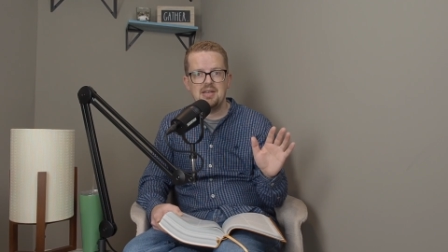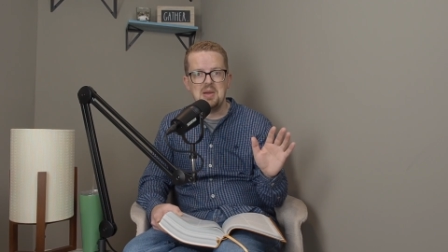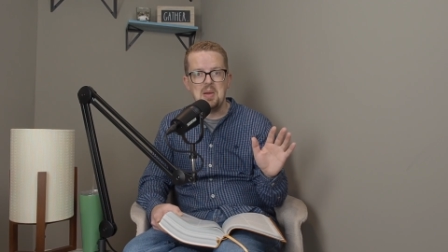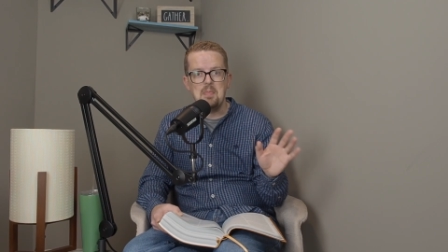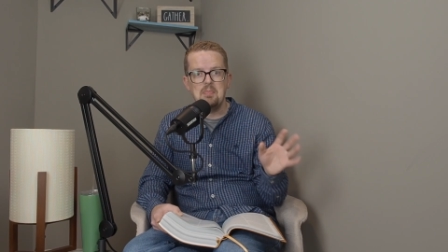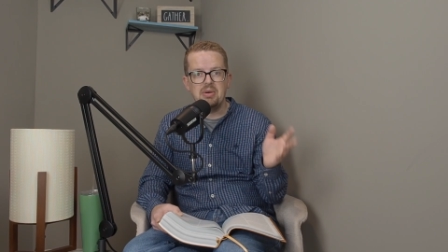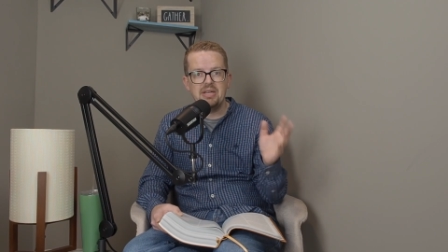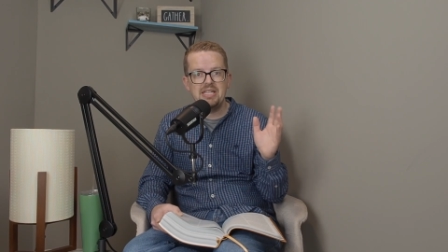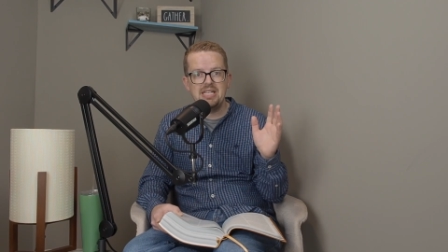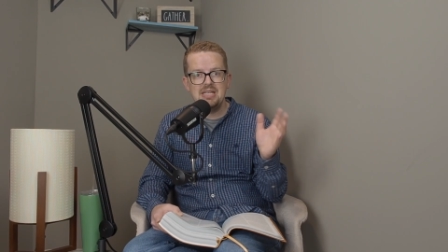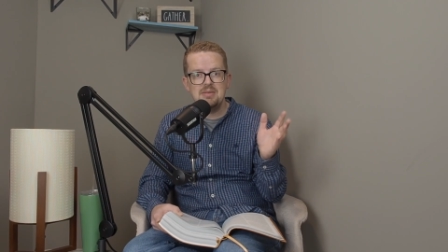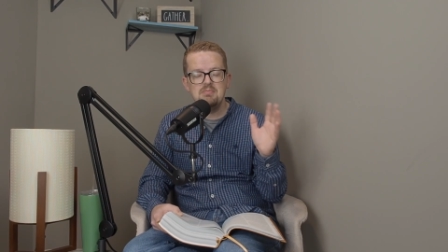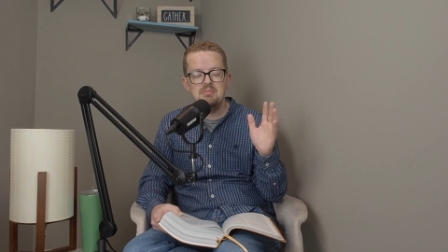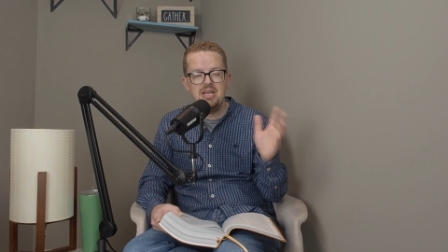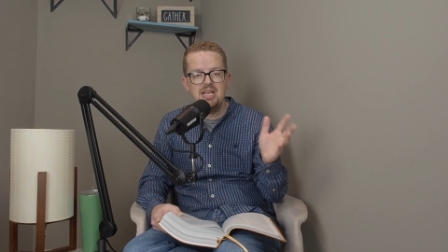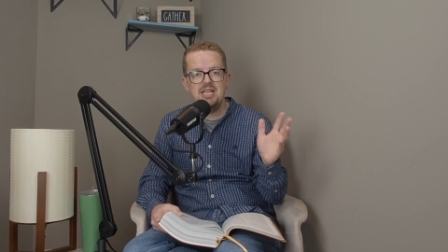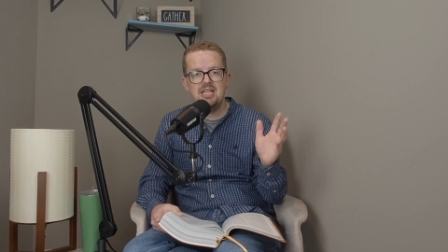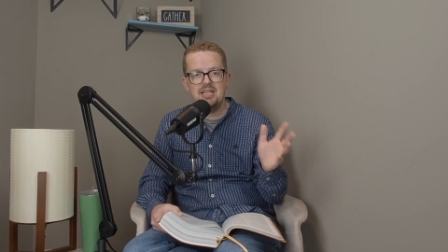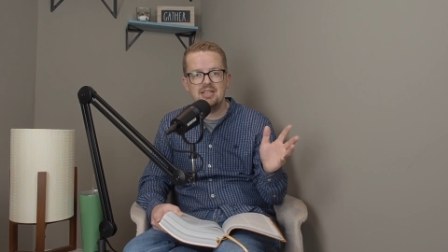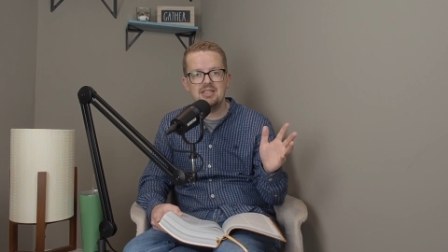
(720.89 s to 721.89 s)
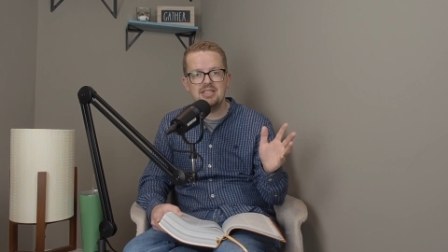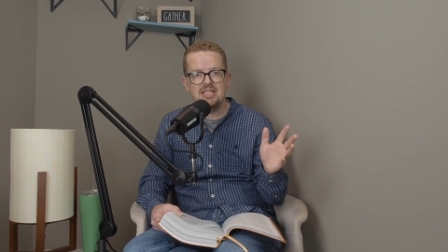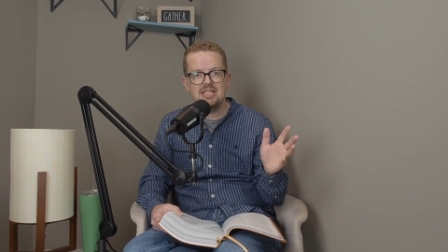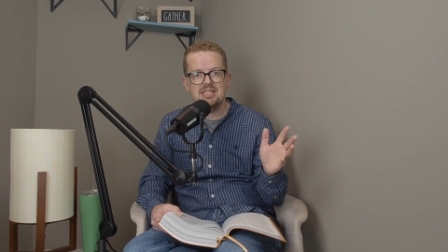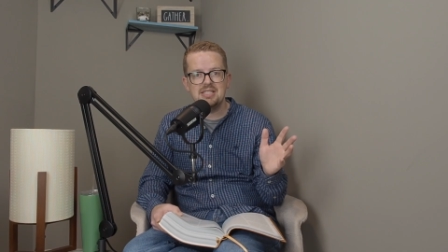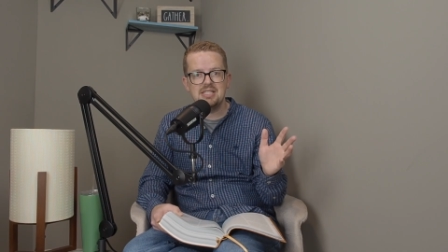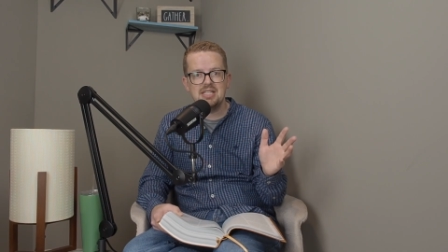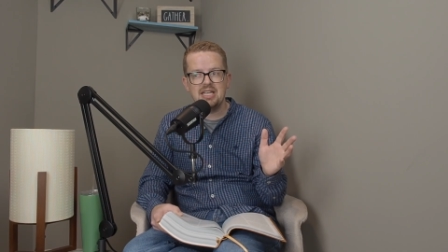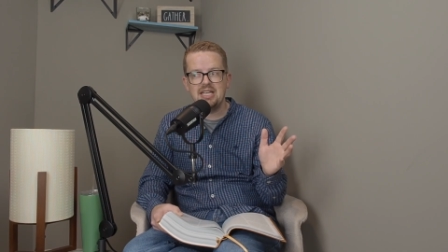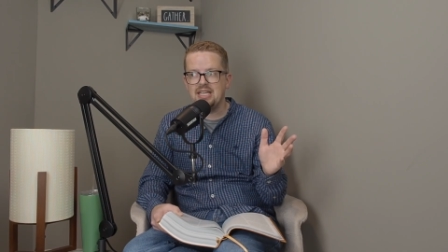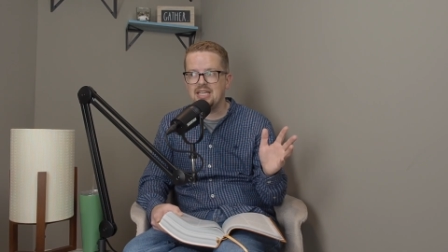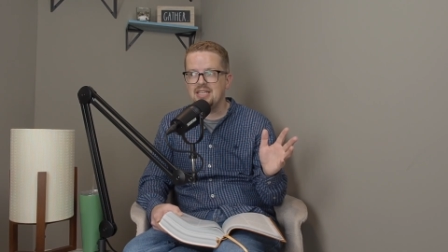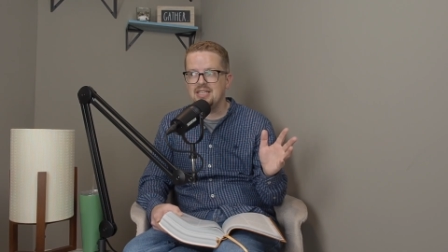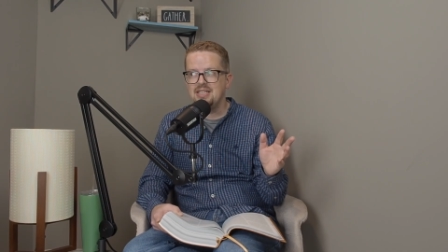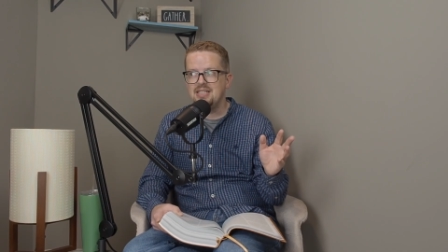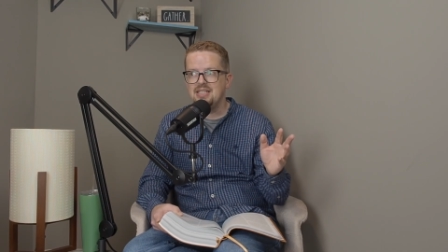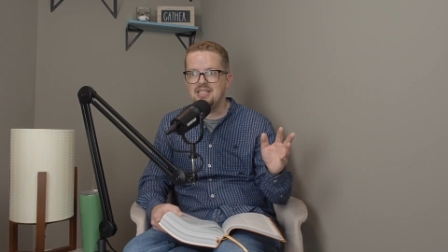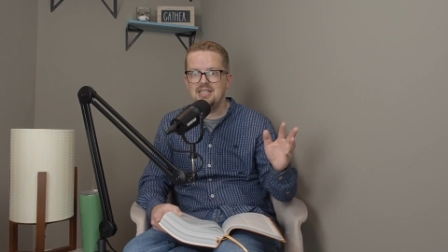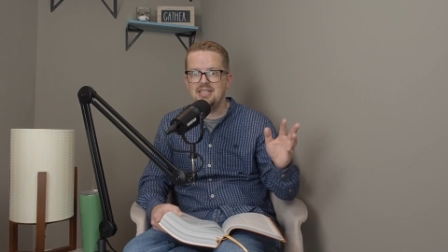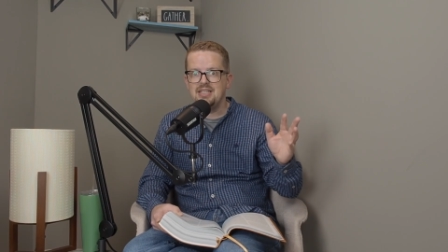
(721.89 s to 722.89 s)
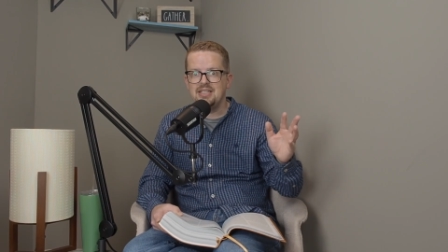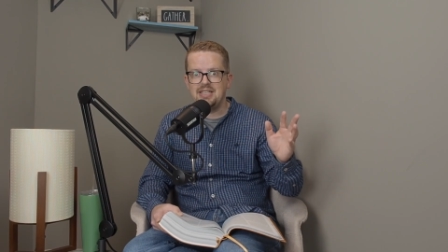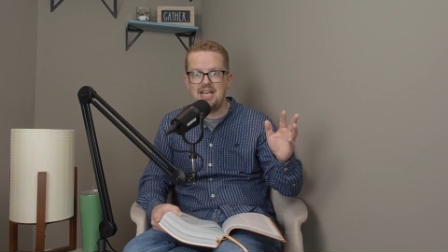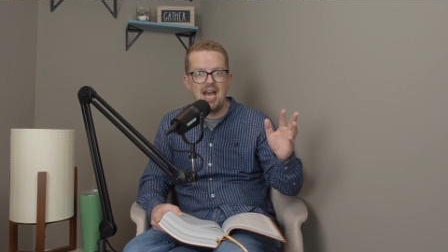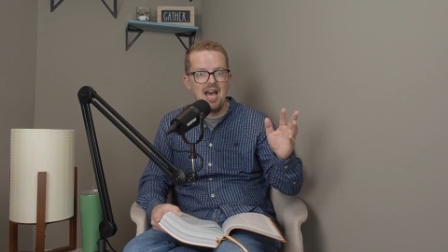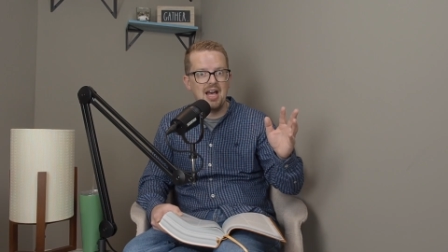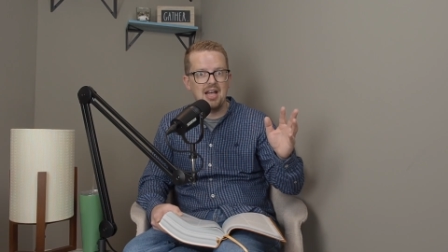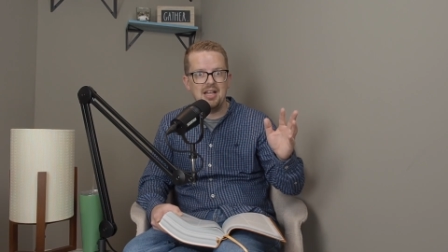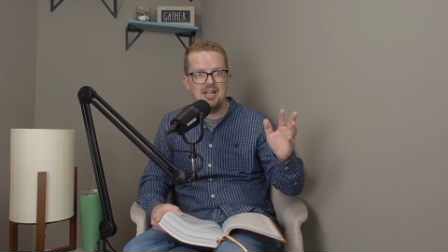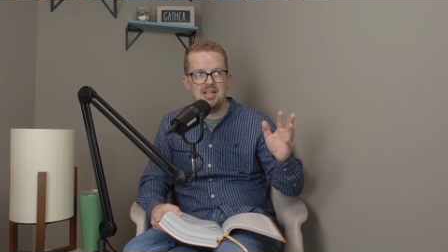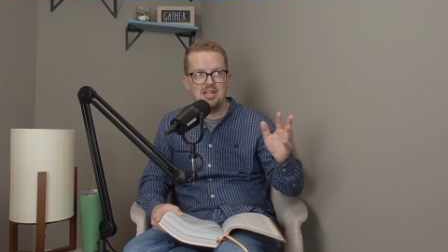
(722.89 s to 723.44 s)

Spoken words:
But he immediately is like, yeah,